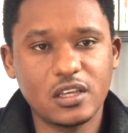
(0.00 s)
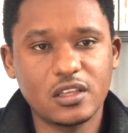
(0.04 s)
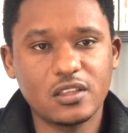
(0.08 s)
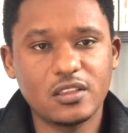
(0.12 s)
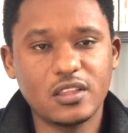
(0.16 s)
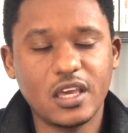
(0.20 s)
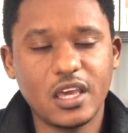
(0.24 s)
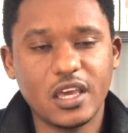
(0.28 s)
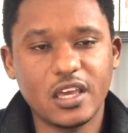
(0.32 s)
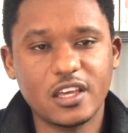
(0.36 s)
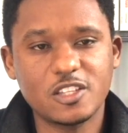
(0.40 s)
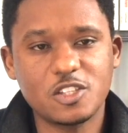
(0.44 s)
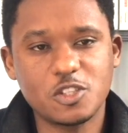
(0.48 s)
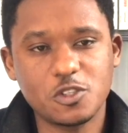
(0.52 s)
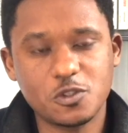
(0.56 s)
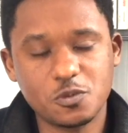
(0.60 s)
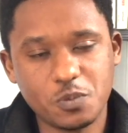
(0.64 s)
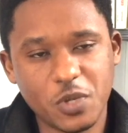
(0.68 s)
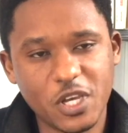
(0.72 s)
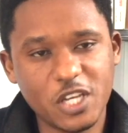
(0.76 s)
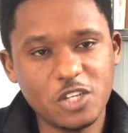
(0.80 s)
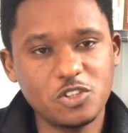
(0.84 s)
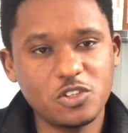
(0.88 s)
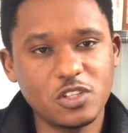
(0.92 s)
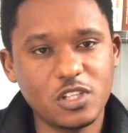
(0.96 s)
They
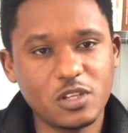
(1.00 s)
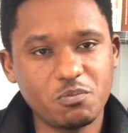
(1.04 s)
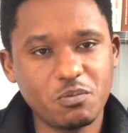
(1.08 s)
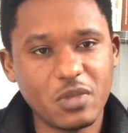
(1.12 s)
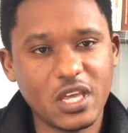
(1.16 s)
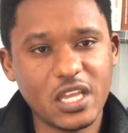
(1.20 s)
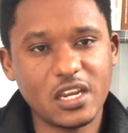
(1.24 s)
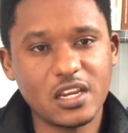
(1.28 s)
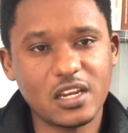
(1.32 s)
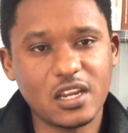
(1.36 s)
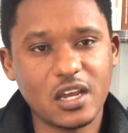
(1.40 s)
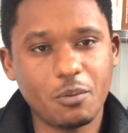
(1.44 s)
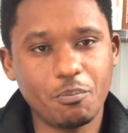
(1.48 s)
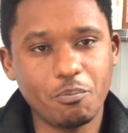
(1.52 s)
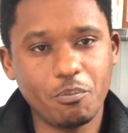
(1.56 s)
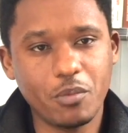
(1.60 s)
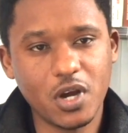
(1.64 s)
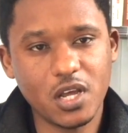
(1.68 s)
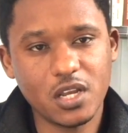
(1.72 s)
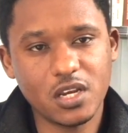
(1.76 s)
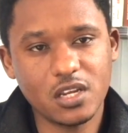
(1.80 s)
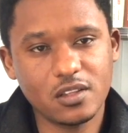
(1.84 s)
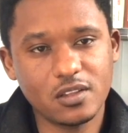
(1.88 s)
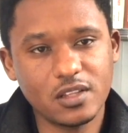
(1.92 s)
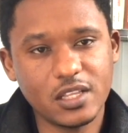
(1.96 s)
especially made it
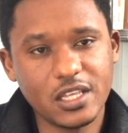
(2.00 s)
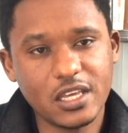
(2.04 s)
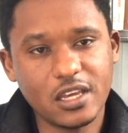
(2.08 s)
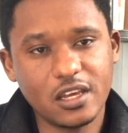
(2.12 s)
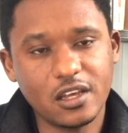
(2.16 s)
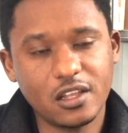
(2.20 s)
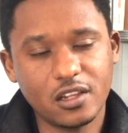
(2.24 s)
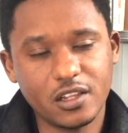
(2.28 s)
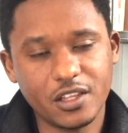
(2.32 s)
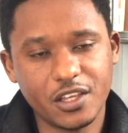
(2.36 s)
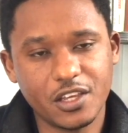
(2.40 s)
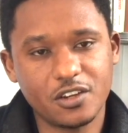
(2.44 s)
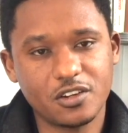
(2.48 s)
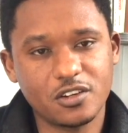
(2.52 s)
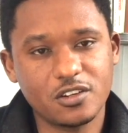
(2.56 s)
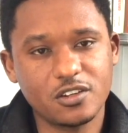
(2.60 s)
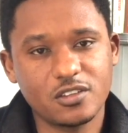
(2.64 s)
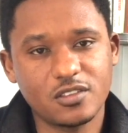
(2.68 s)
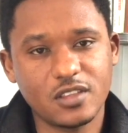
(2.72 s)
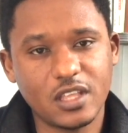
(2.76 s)
abundantly clear